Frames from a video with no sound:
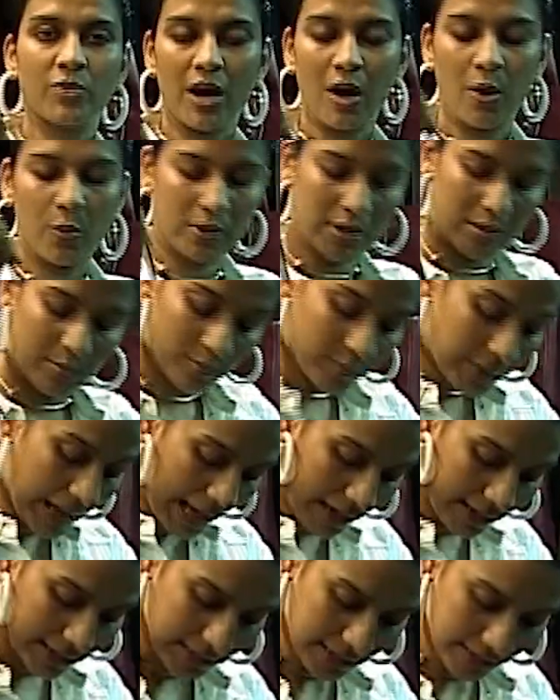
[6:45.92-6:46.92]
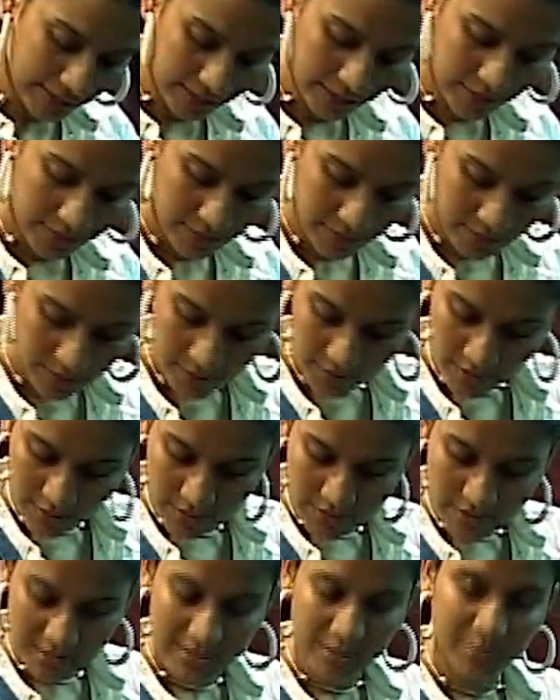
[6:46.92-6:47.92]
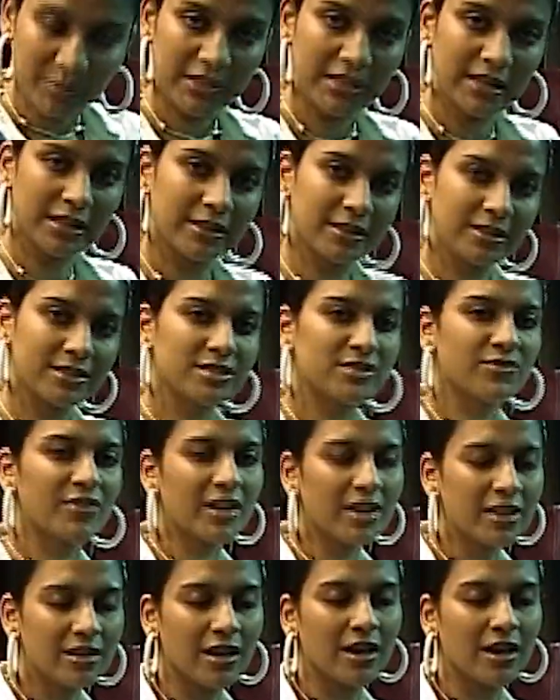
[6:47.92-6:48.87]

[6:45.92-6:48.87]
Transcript: brown and black leather. So something like this is very